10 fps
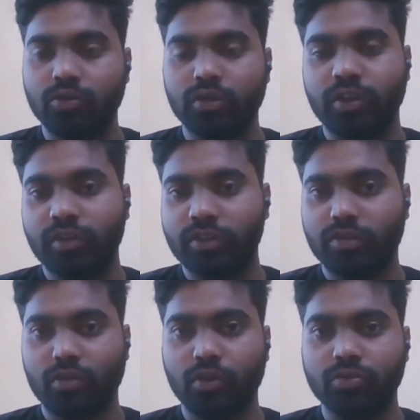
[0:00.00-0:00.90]
So there was
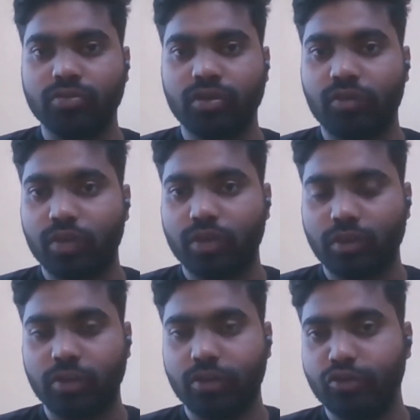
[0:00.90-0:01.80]
a course offering
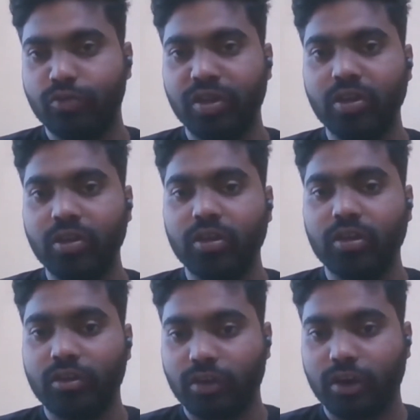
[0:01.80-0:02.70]
in Udemy
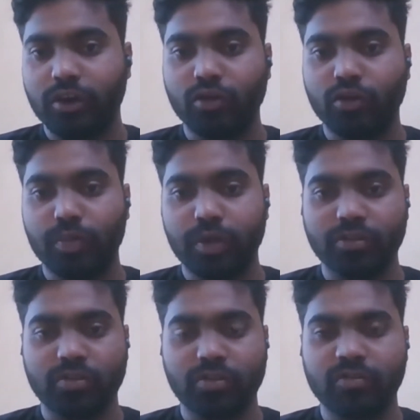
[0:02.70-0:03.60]
related to the basics of